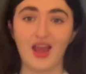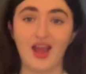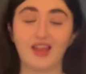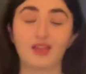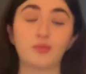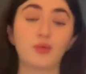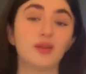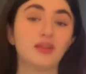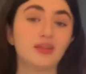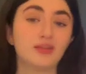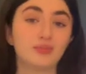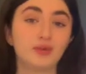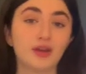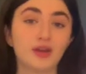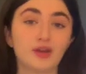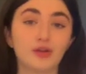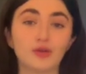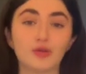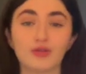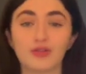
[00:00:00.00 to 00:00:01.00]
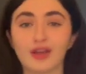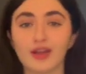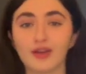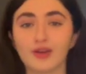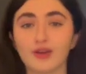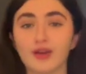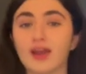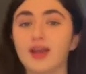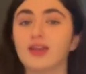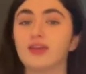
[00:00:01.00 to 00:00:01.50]
as well as being a
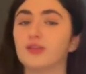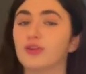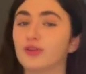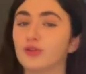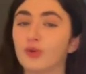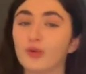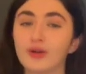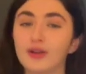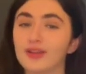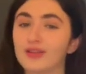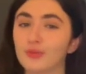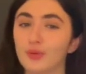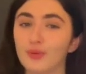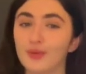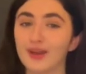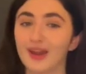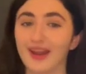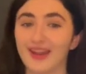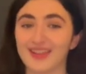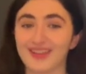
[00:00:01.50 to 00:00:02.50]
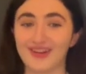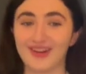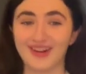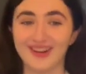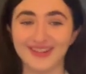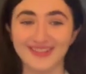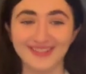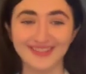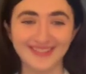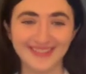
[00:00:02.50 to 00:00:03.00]
crusader and a notorious womanizer.
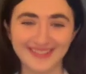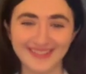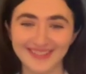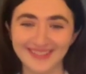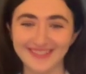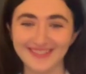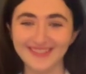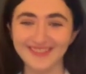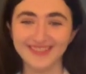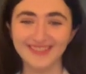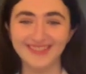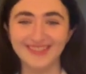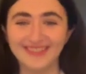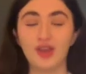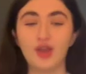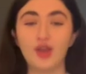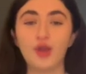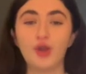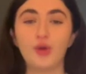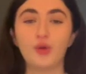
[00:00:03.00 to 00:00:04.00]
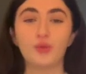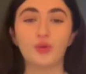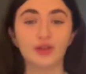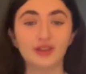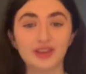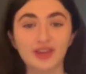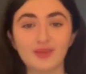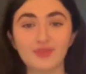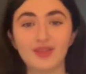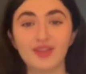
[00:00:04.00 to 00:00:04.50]

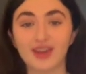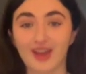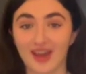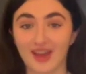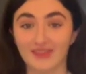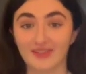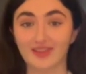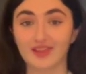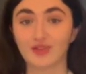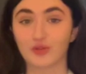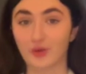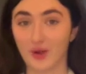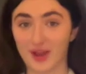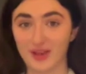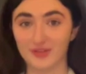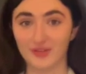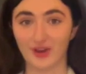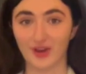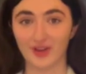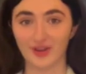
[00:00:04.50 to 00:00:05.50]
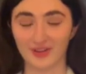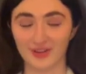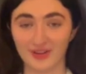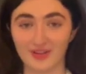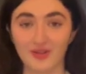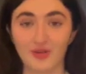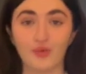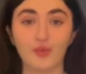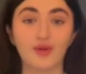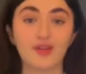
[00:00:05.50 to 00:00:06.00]
William IX's
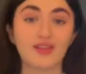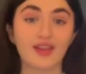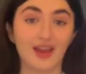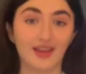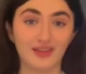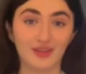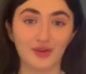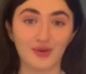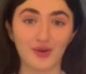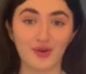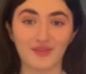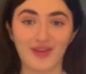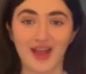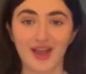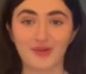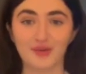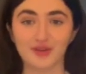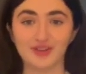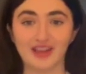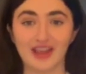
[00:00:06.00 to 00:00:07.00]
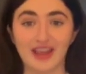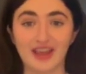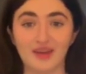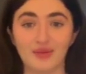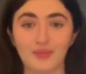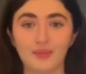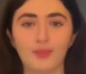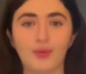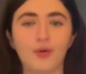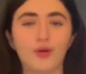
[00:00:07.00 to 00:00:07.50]
granddaughter was Eleanor of Aquitaine,
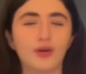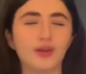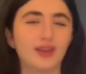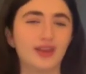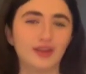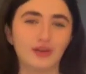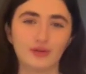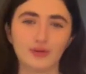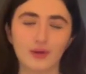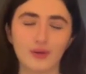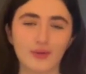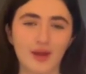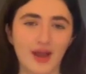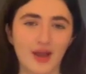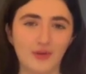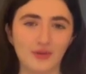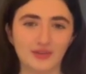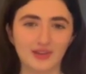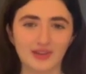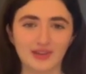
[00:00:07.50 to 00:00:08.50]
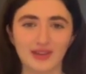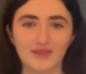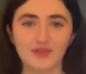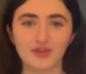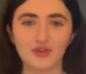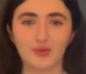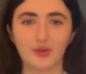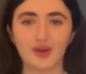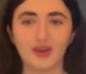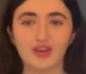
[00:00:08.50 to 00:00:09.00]
born in or around
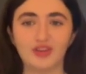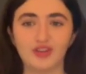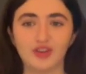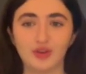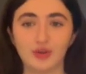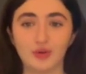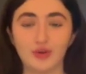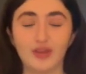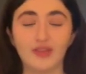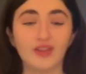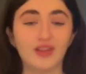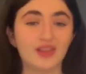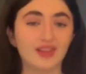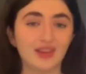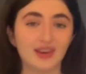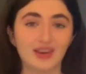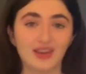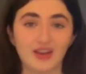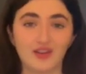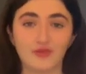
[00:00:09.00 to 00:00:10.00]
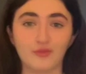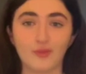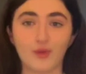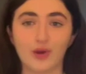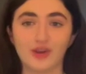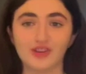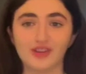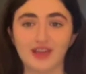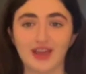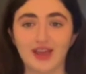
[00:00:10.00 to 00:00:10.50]
1122 in the city of
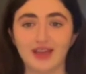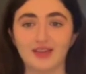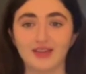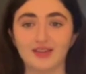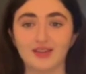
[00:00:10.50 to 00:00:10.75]
Poitiers.